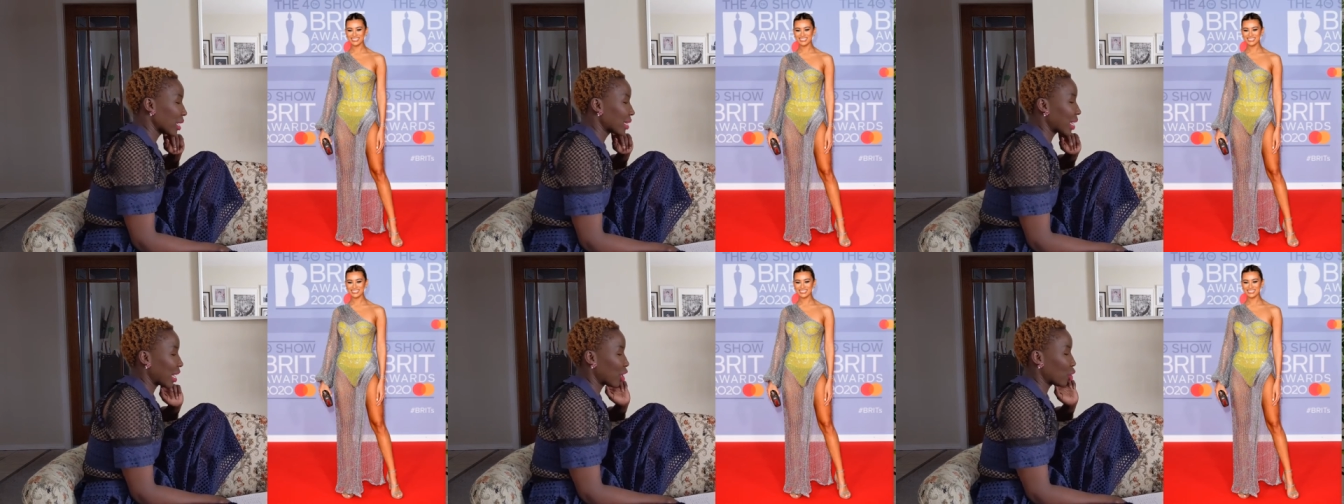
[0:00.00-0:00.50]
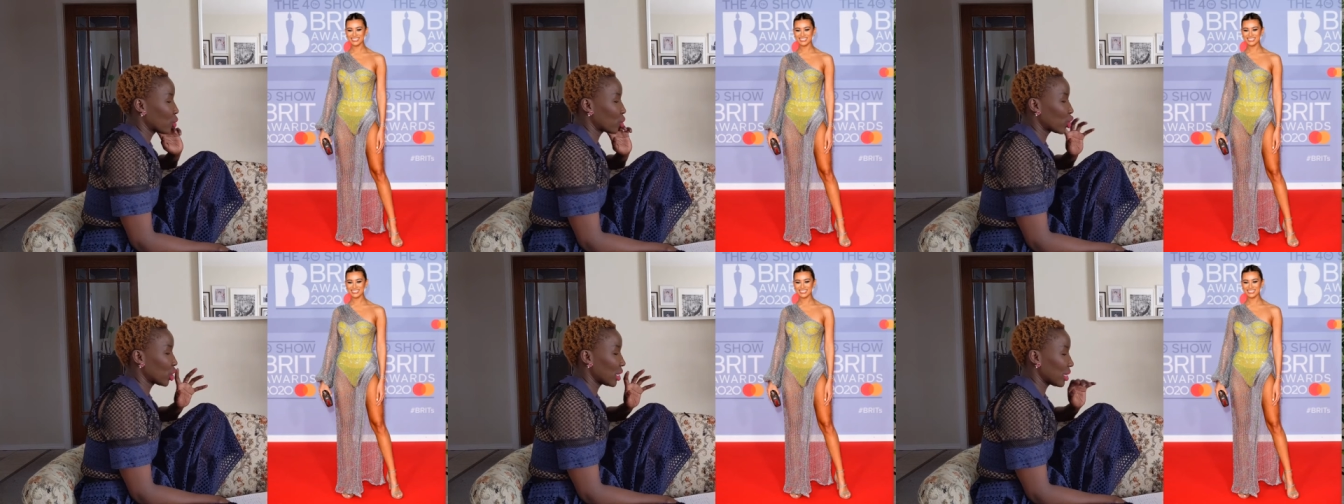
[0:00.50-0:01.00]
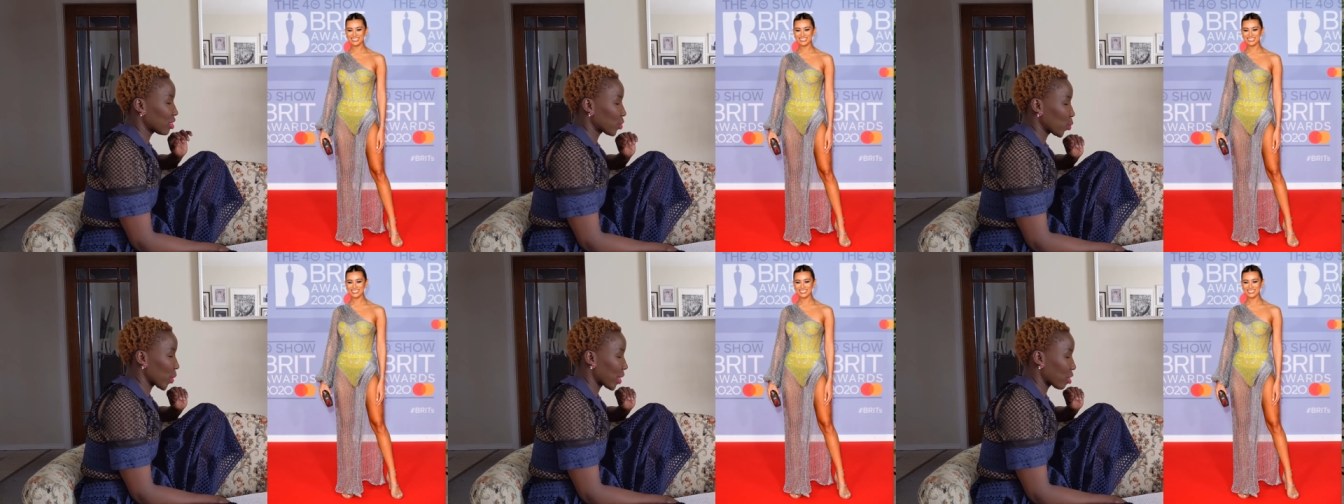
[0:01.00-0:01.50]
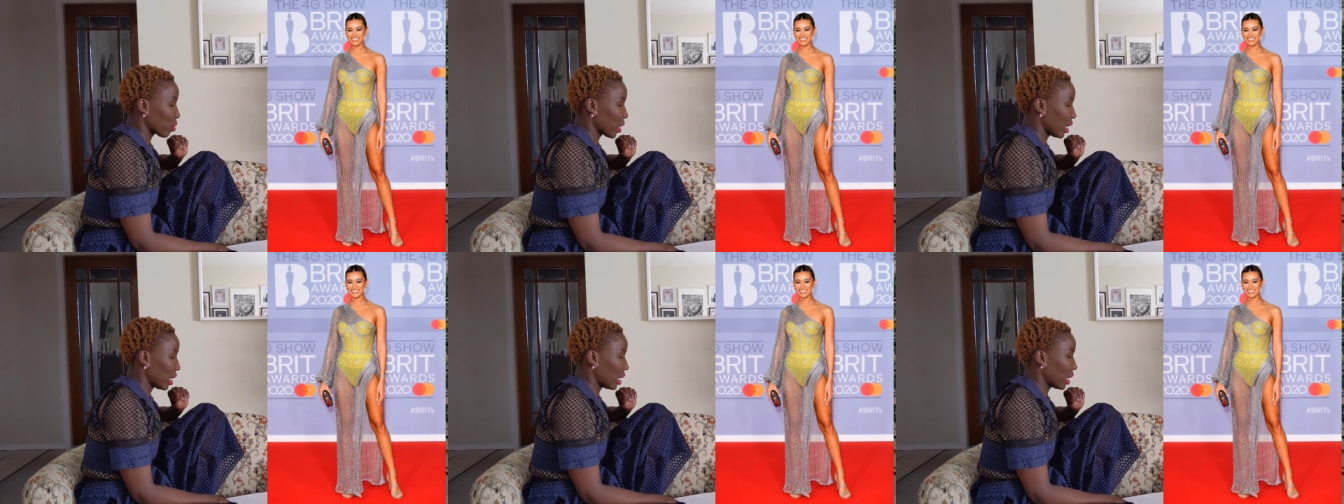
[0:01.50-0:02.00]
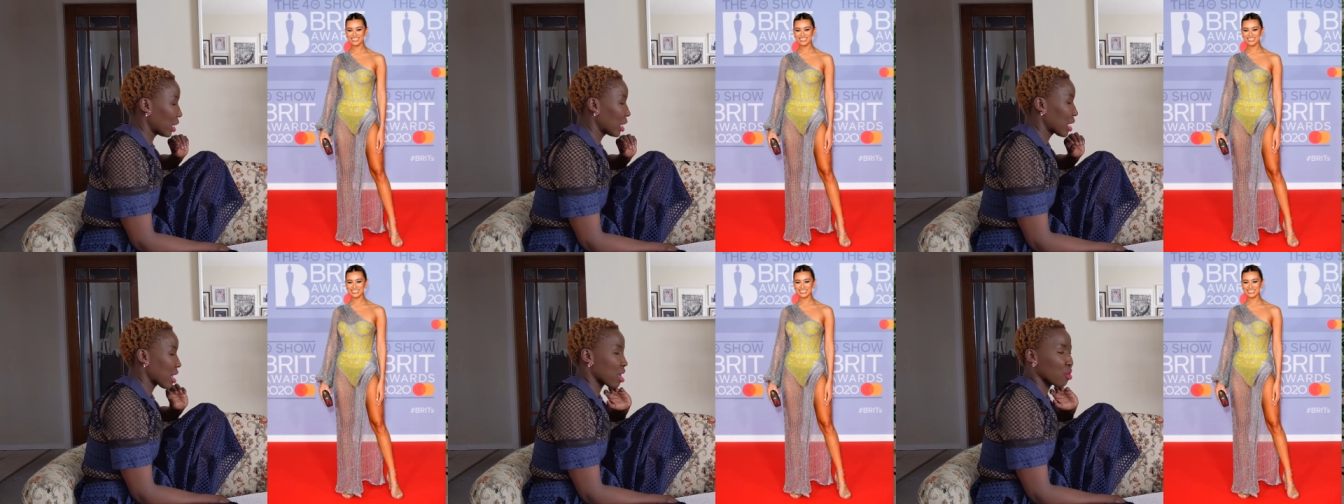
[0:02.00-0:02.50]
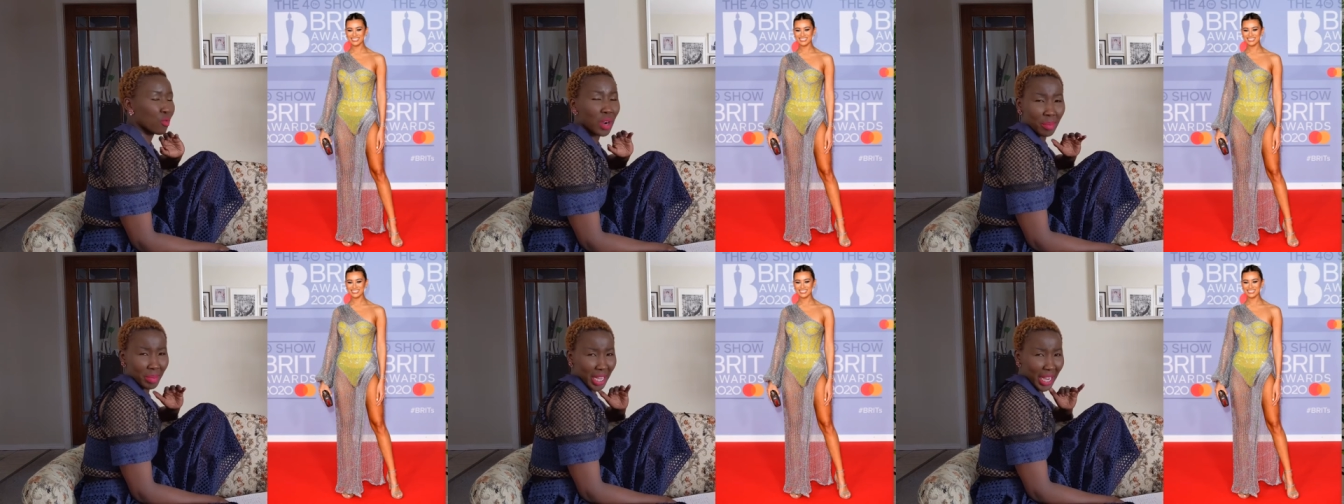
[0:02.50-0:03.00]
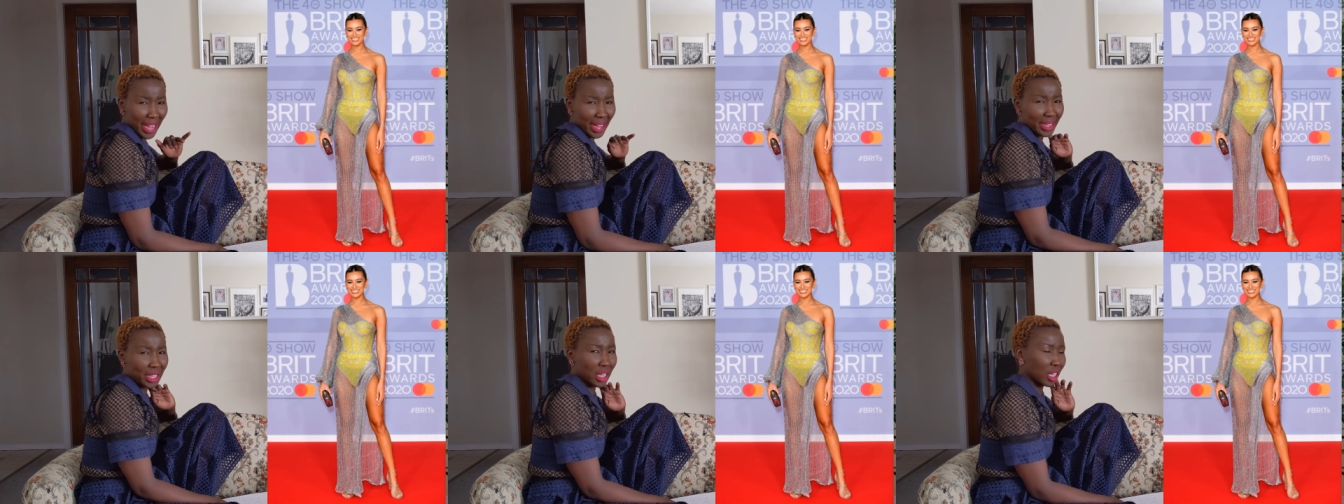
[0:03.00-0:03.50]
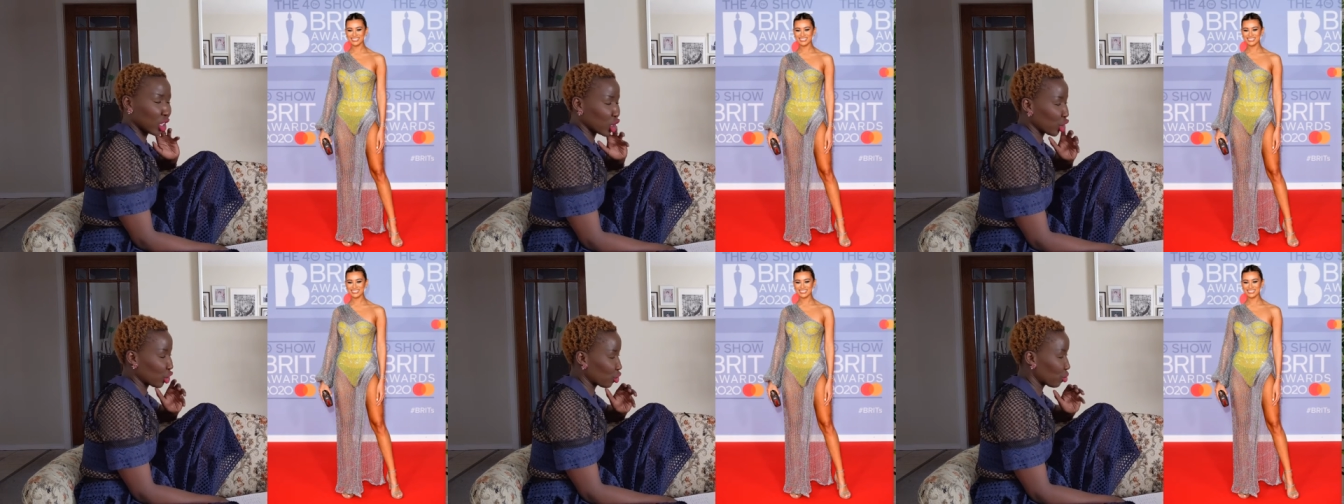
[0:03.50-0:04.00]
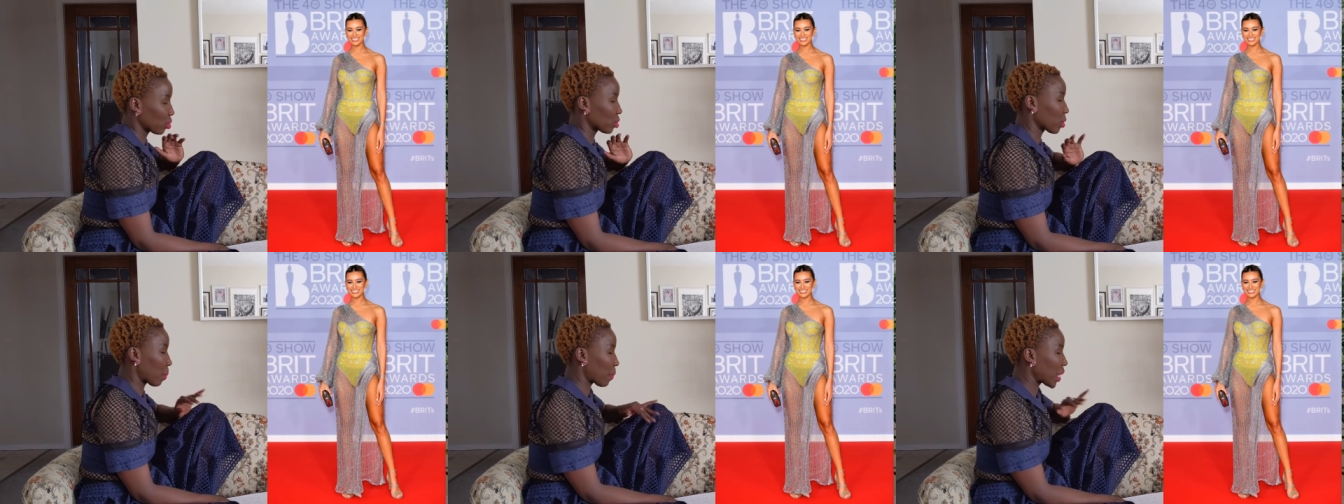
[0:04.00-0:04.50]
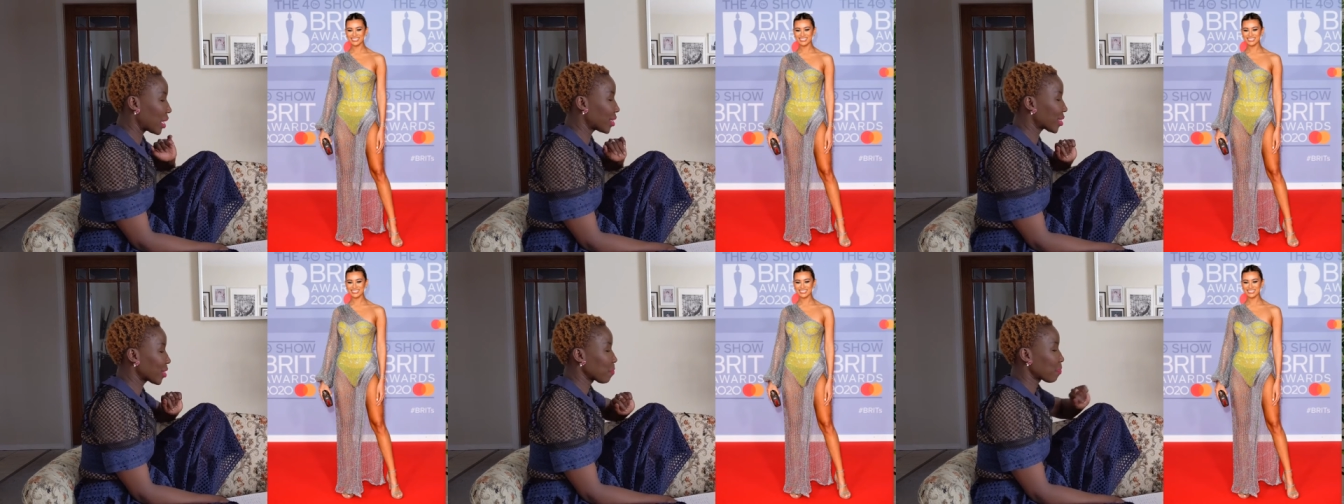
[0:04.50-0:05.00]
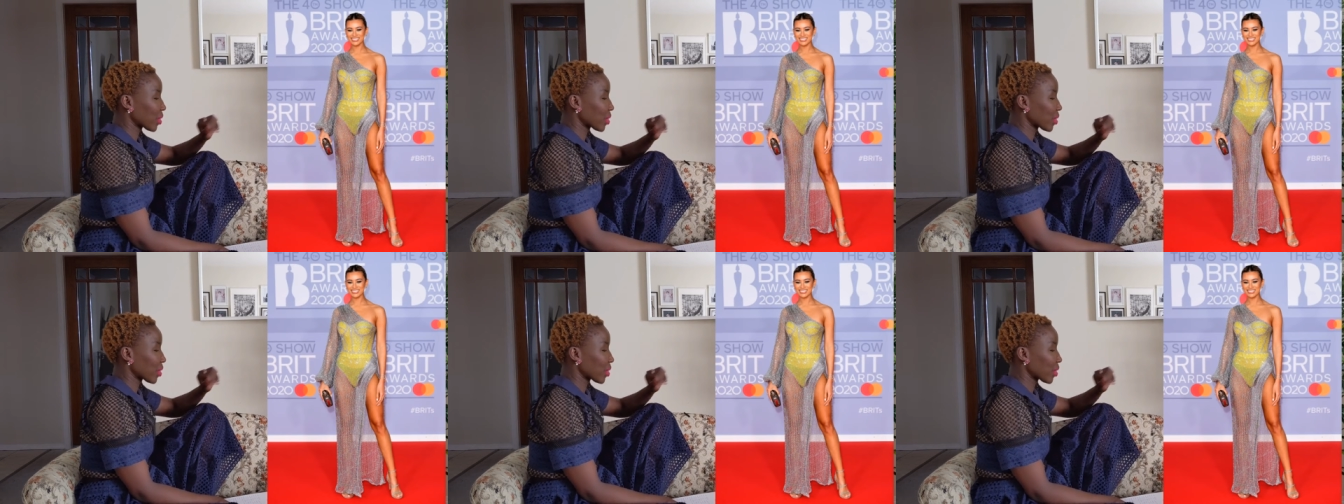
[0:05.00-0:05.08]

Now, she is wearing a Rami Kadi couture piece.